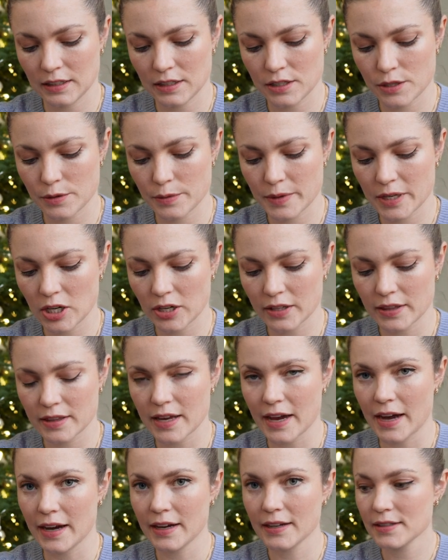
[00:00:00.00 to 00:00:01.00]
So we got
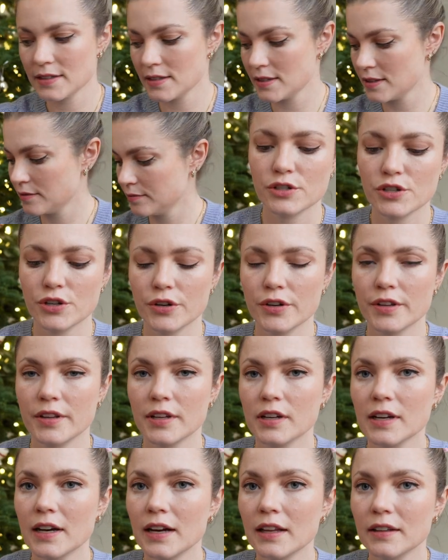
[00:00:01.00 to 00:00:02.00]
that. Show you the
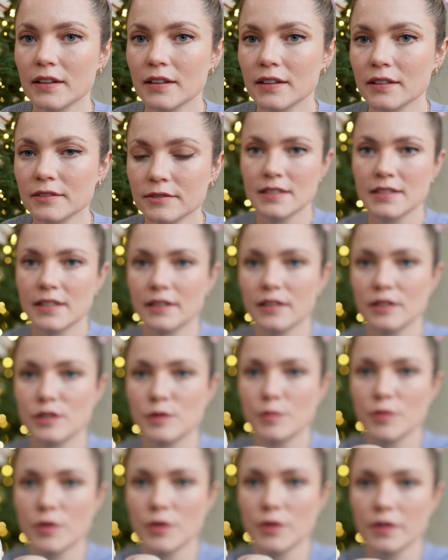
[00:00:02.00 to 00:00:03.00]
color. It's in this
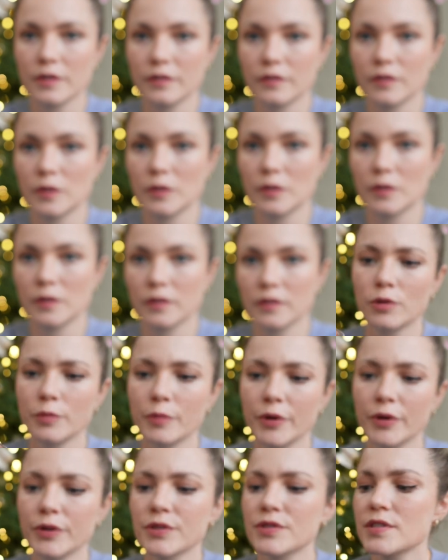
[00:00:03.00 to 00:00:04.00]
beautiful,
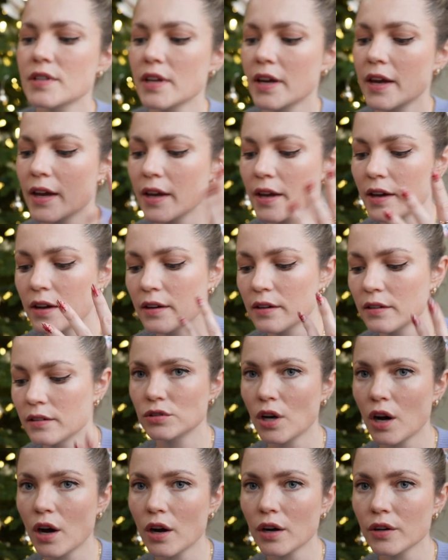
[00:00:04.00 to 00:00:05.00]
almost a
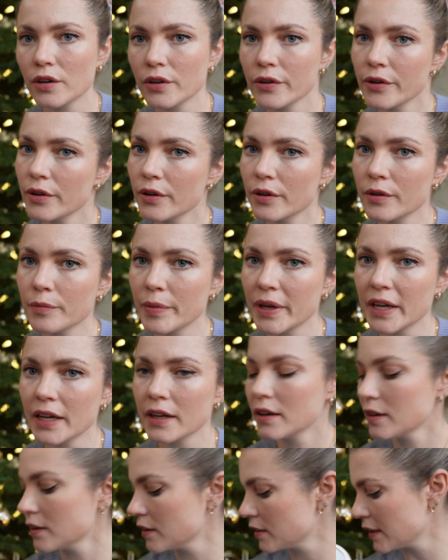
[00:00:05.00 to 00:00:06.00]
darker
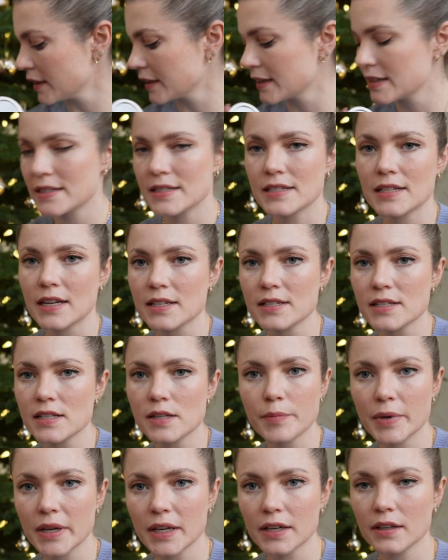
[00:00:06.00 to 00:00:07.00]
pink, like a dusty
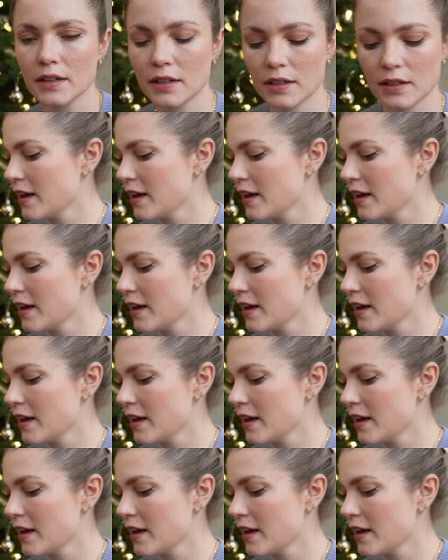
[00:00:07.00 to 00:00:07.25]
pink.